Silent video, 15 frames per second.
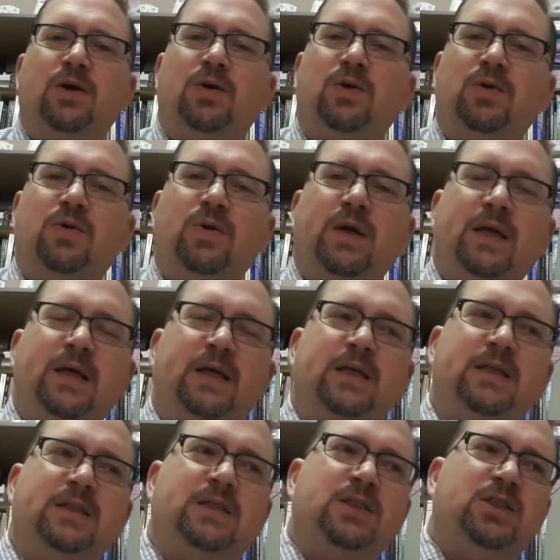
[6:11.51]
who
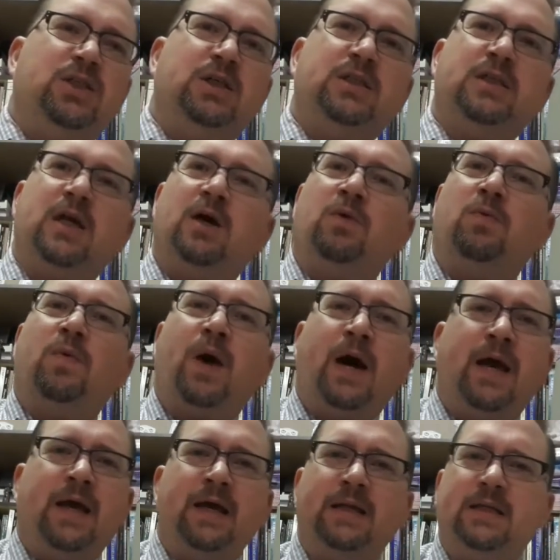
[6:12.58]
is just a
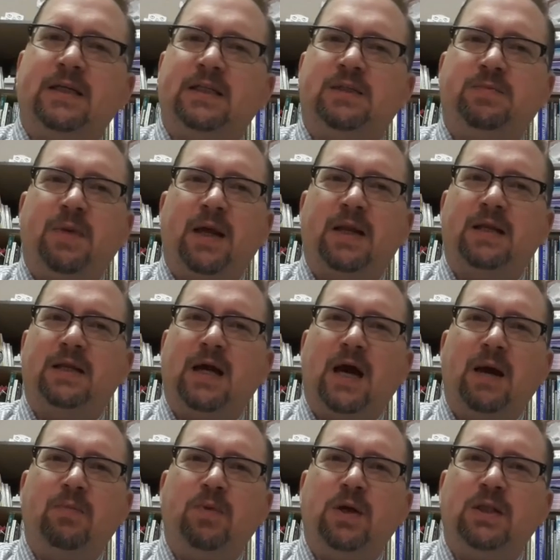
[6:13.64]
riot to spend
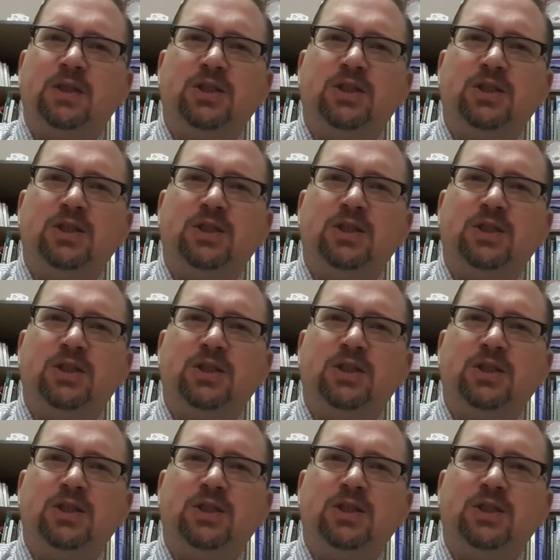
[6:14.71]
time with.